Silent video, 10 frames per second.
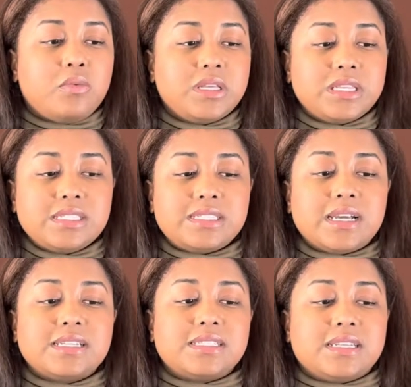what this
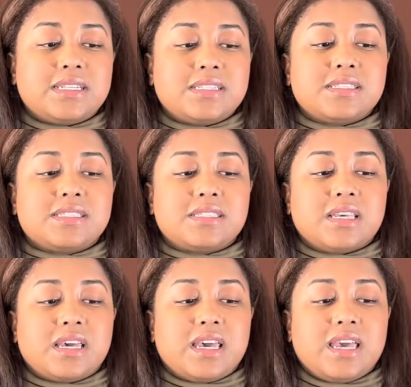does is
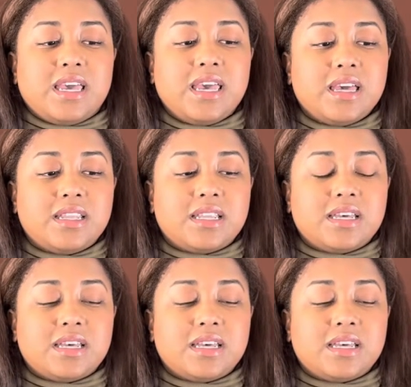it